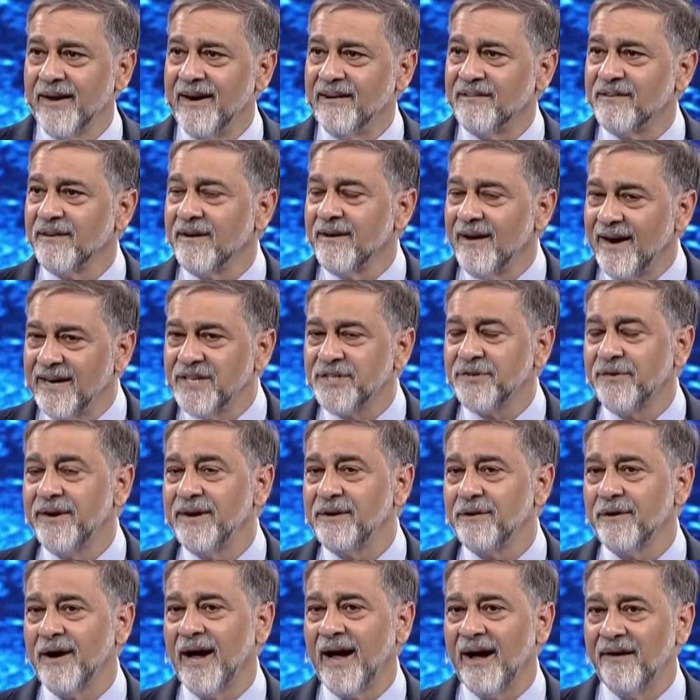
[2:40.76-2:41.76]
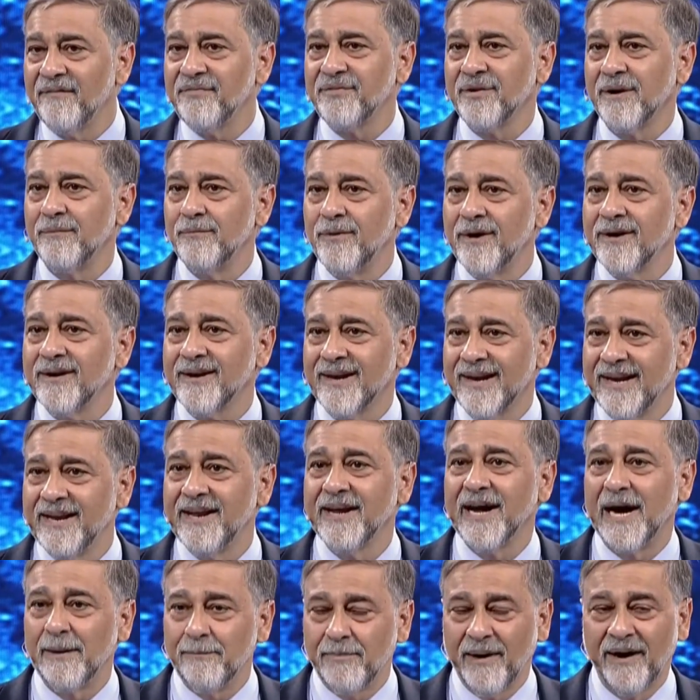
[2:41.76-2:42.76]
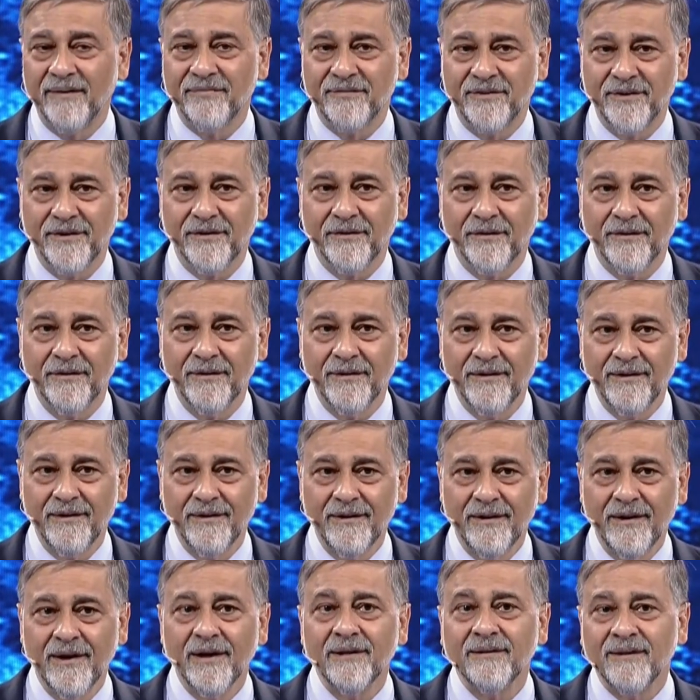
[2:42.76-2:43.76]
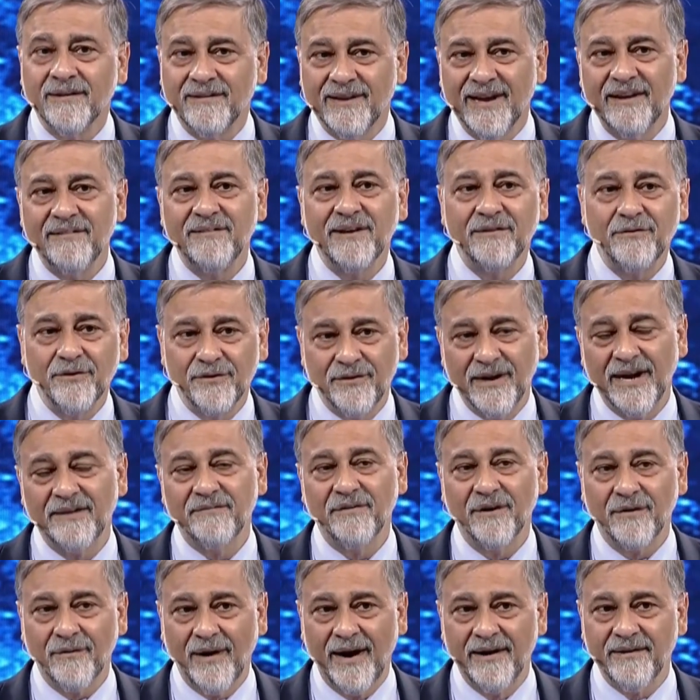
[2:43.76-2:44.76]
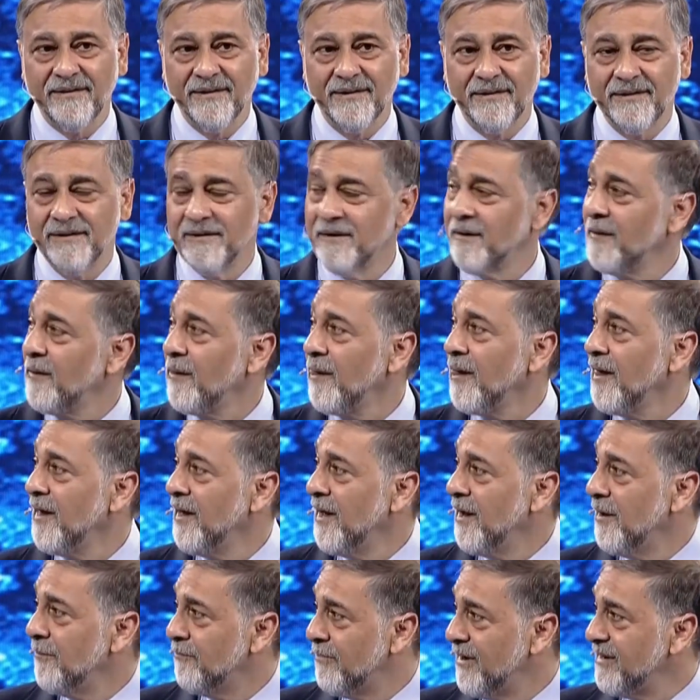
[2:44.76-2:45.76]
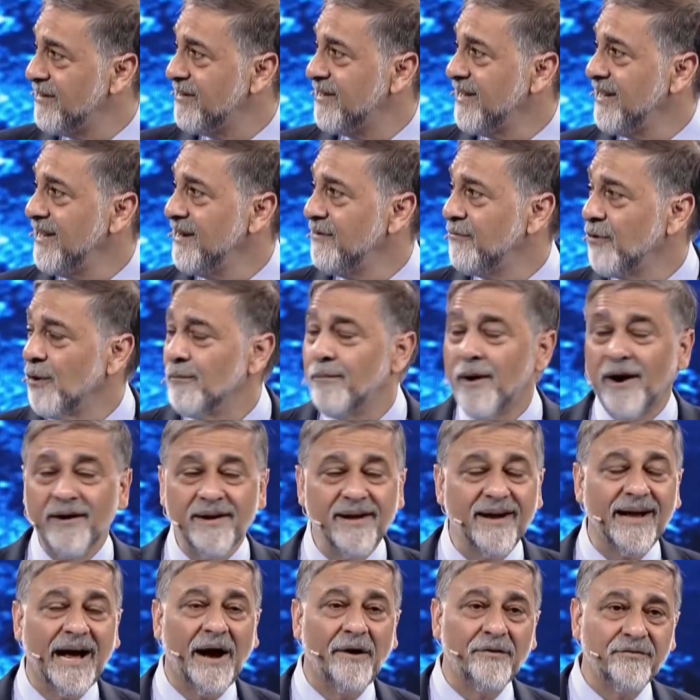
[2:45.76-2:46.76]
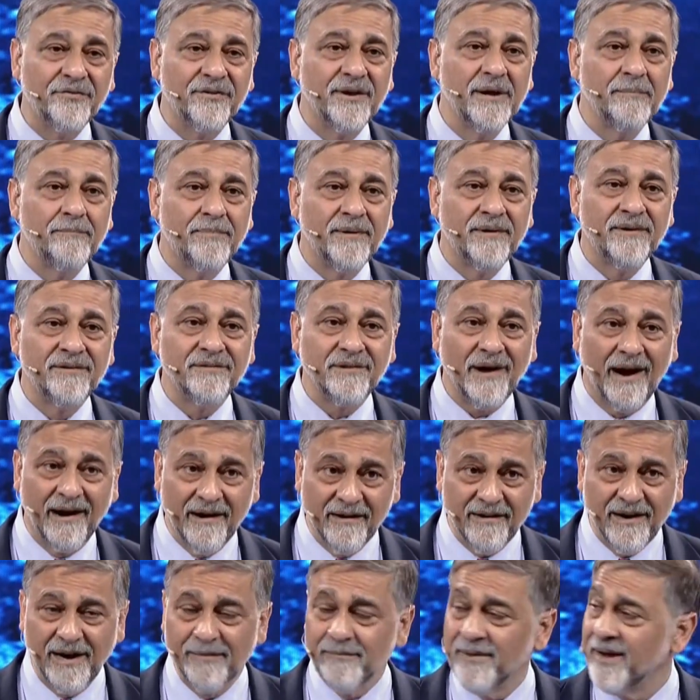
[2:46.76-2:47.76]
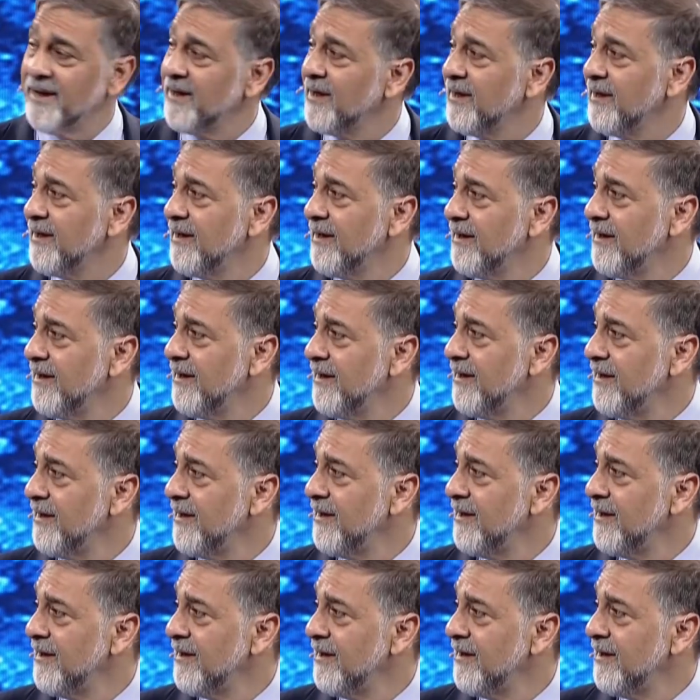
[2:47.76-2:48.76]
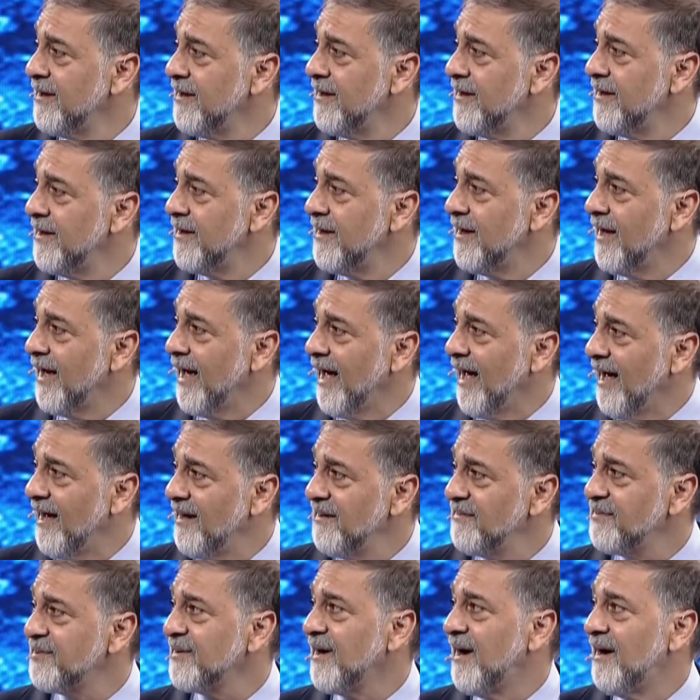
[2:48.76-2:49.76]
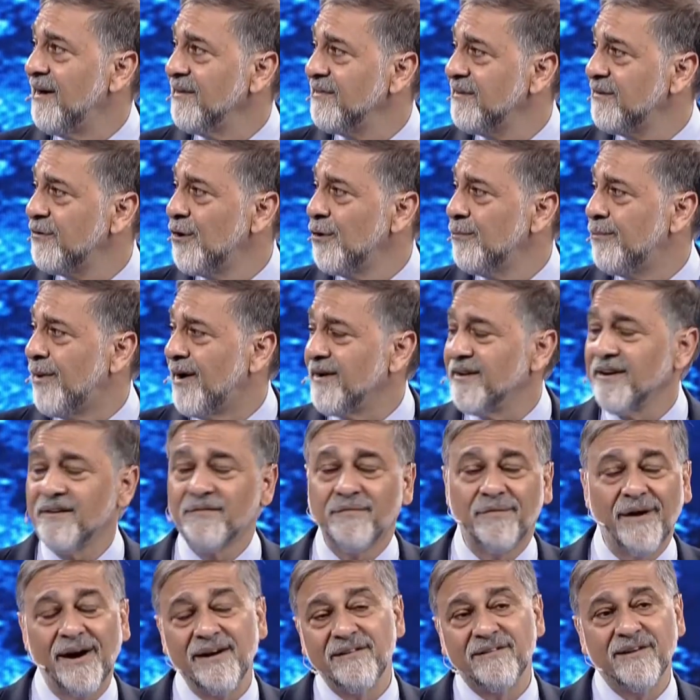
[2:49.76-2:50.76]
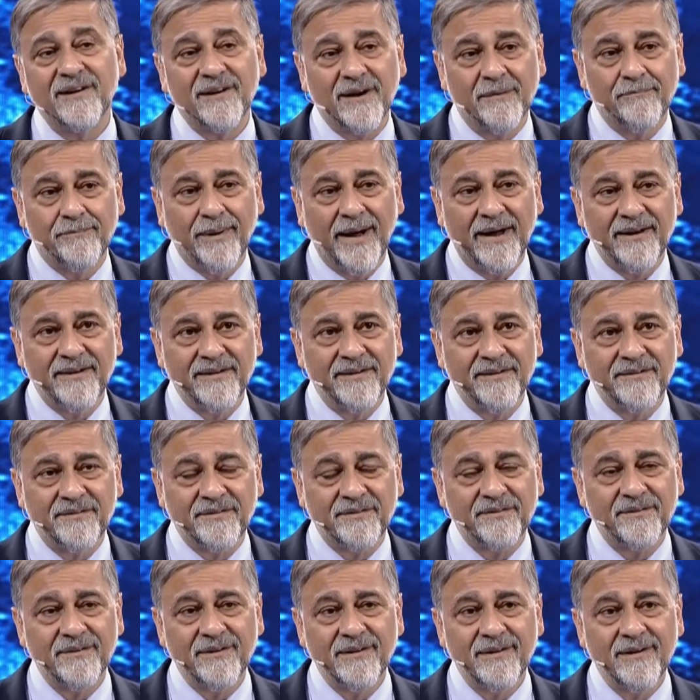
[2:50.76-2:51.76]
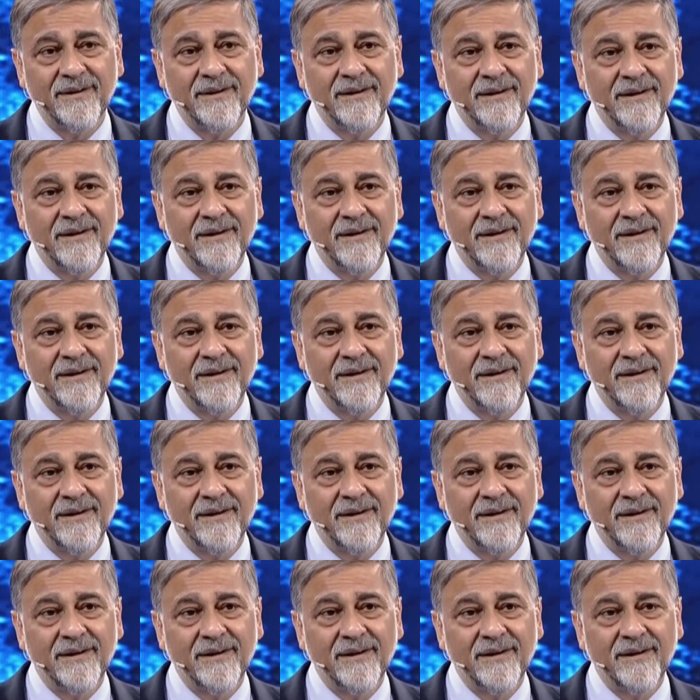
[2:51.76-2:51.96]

It's a luxury to have someone cleaning up after you, the things that you take for granted. But the robotic housekeepers are coming, as are the robotic friends and companions.